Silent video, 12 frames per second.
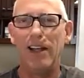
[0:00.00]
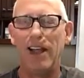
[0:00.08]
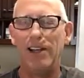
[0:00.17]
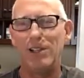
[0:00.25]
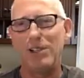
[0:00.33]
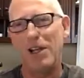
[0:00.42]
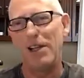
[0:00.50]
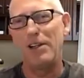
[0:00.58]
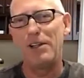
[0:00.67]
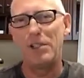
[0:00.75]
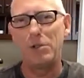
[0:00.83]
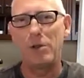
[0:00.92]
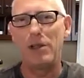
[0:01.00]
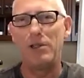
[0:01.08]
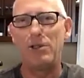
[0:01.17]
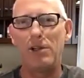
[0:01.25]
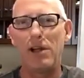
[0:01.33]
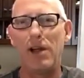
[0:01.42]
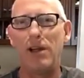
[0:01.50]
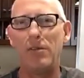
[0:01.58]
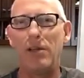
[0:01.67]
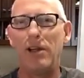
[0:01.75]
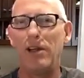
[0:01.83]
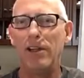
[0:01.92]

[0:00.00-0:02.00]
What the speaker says: and decided to spend your time